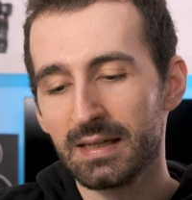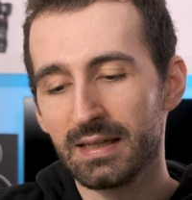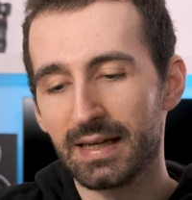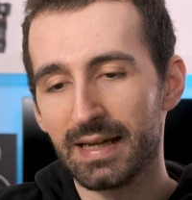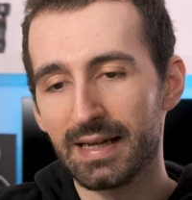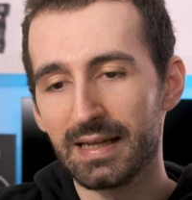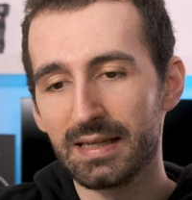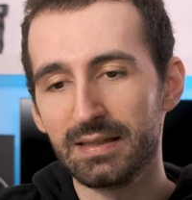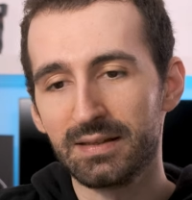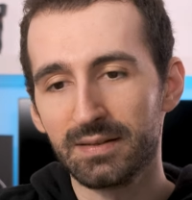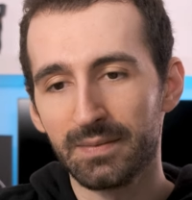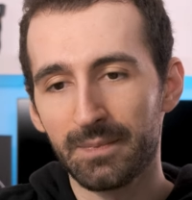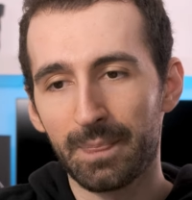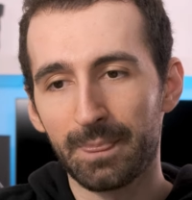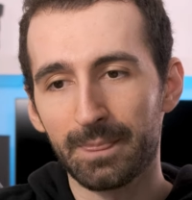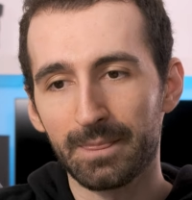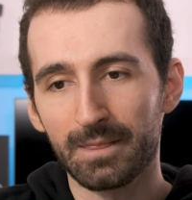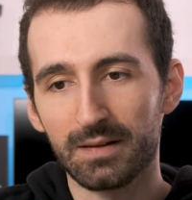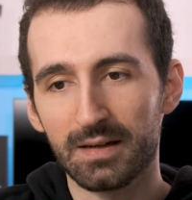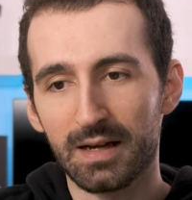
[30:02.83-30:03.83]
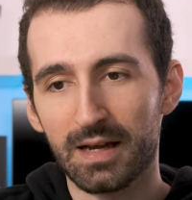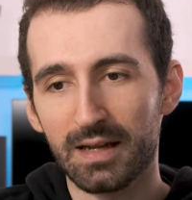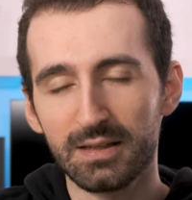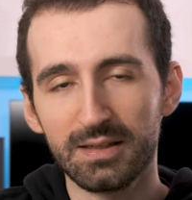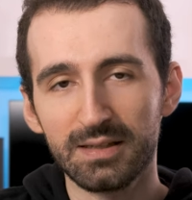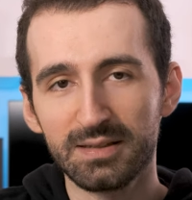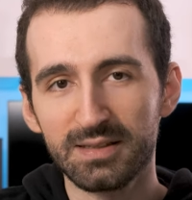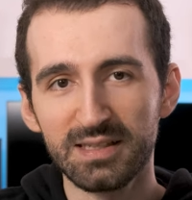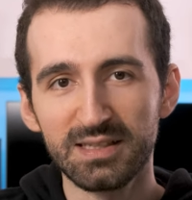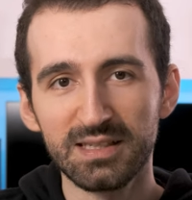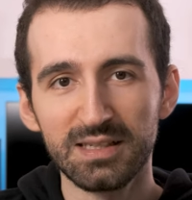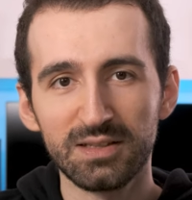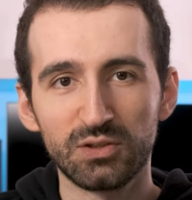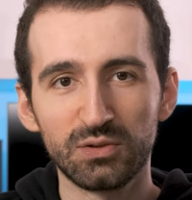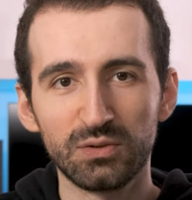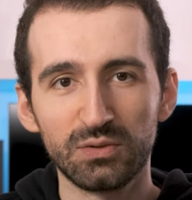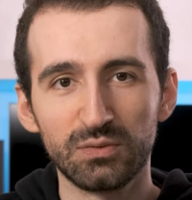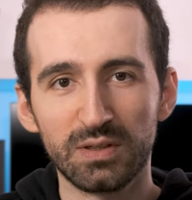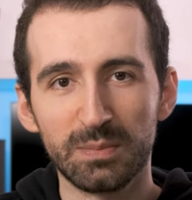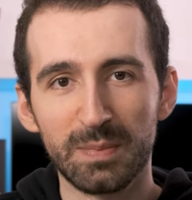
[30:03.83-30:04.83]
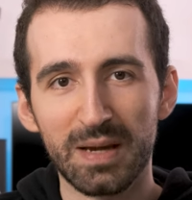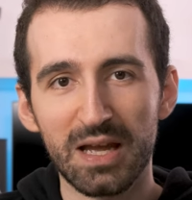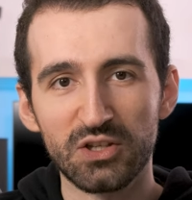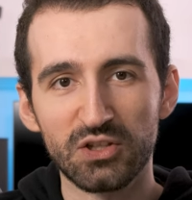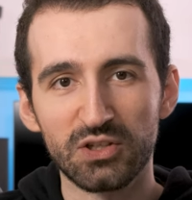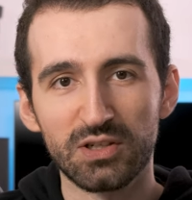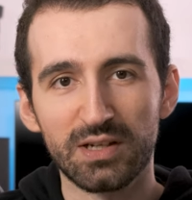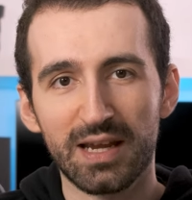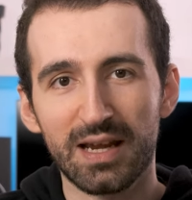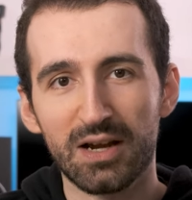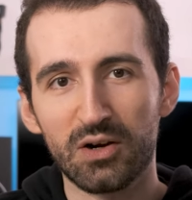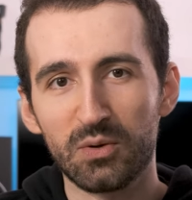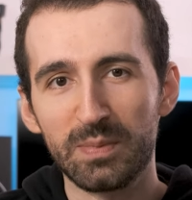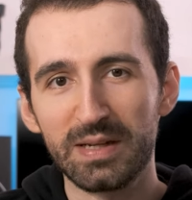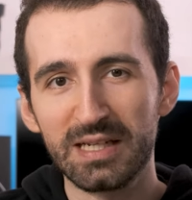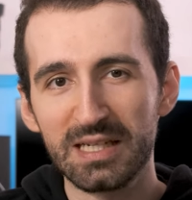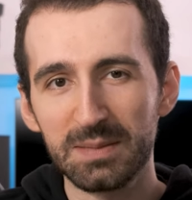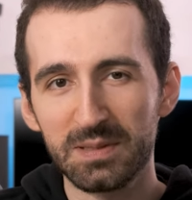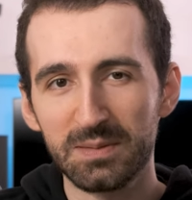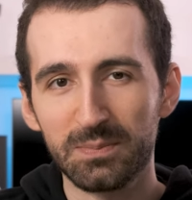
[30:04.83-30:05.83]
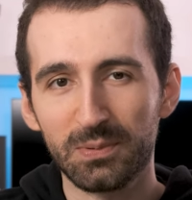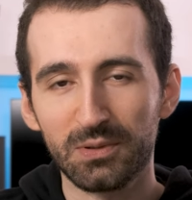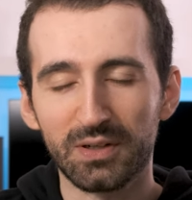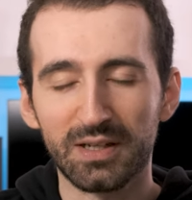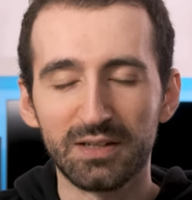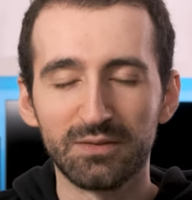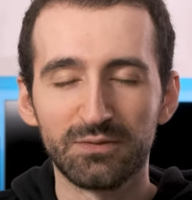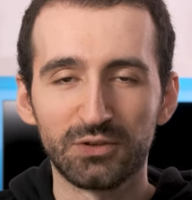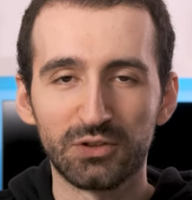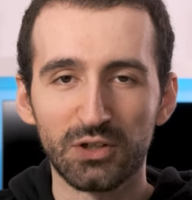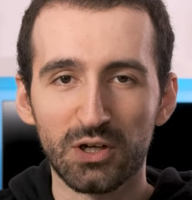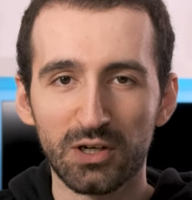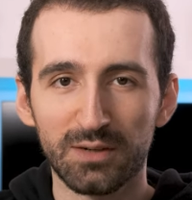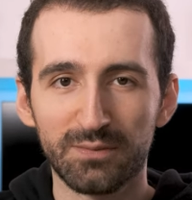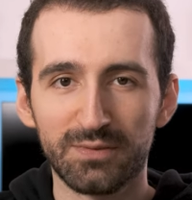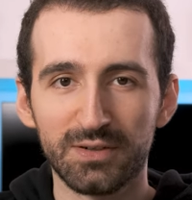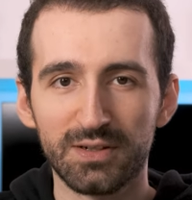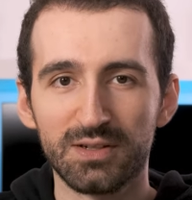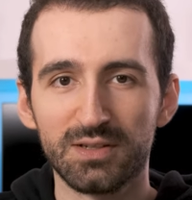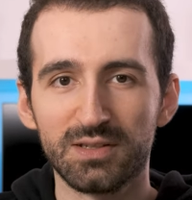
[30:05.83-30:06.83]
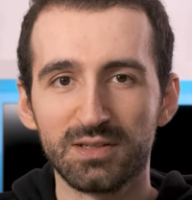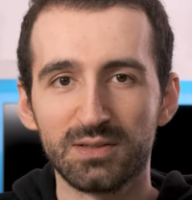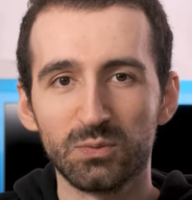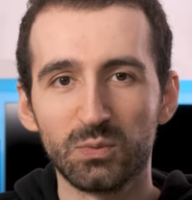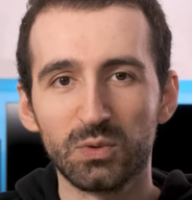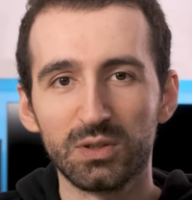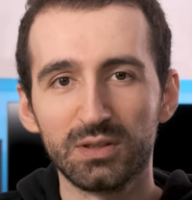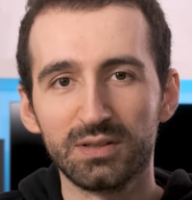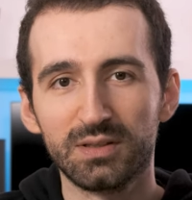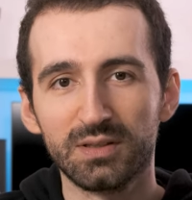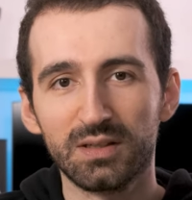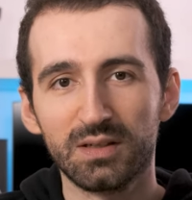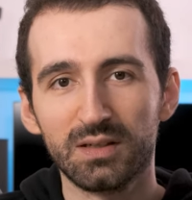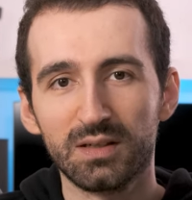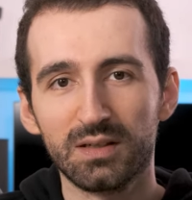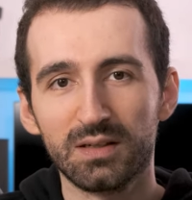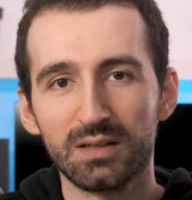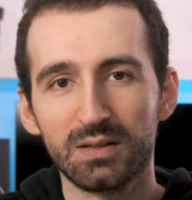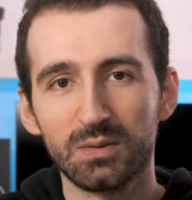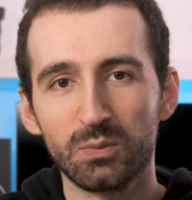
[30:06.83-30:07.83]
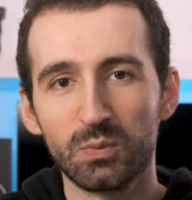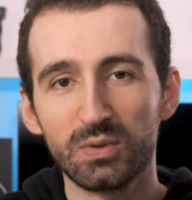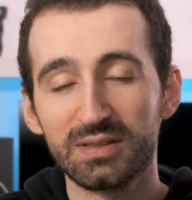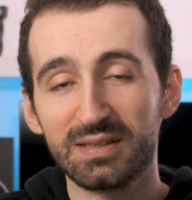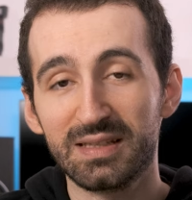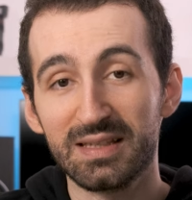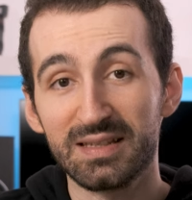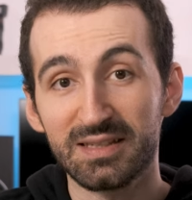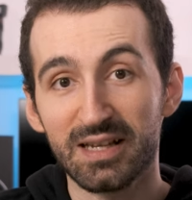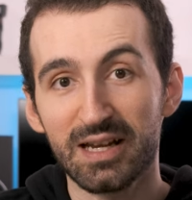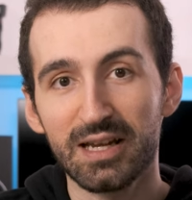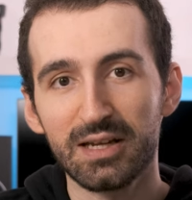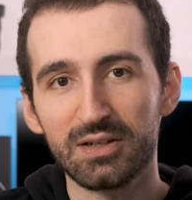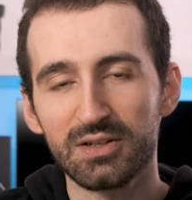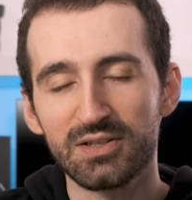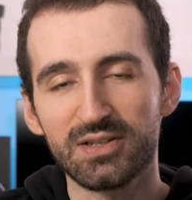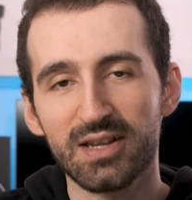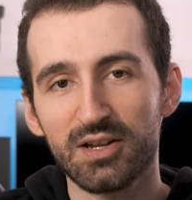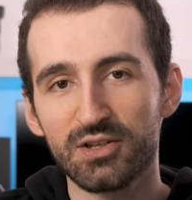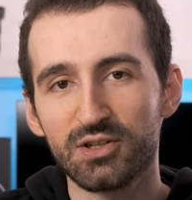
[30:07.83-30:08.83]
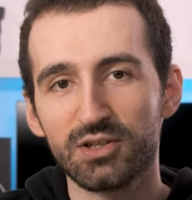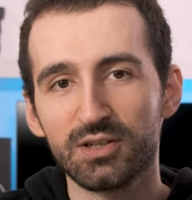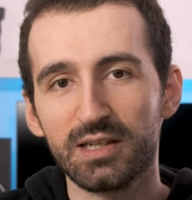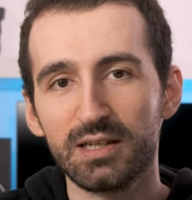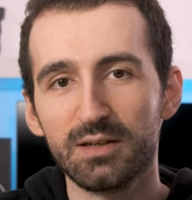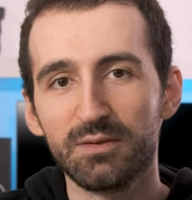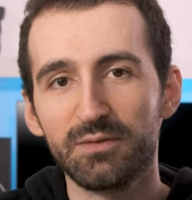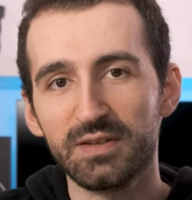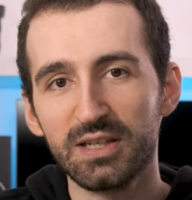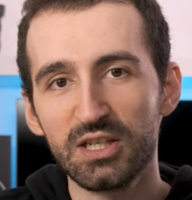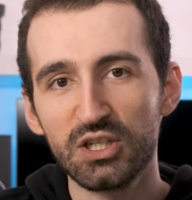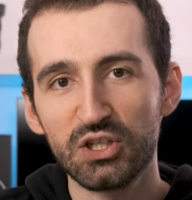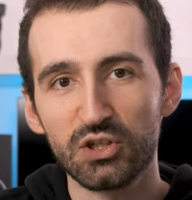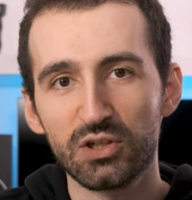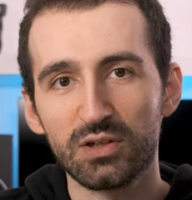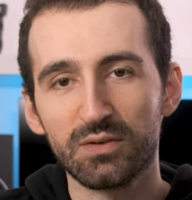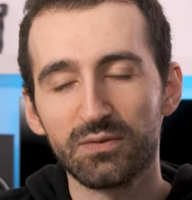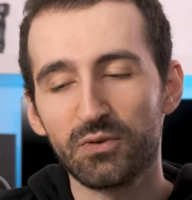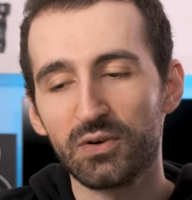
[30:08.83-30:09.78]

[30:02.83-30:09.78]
And it's easy to imagine how many people and photographers would, uh, would desire such a feature.